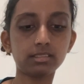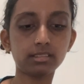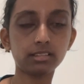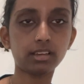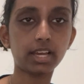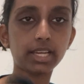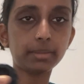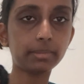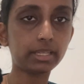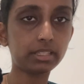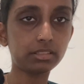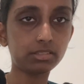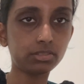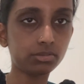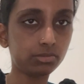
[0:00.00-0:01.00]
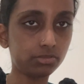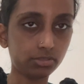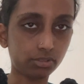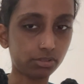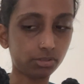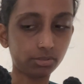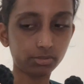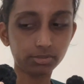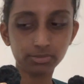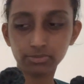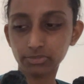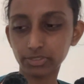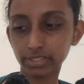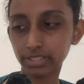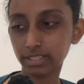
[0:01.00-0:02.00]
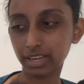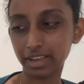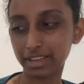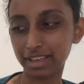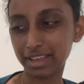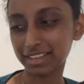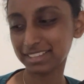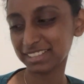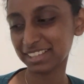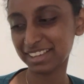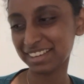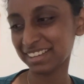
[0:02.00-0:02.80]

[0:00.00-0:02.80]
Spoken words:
I made 2 circles for it, I guess.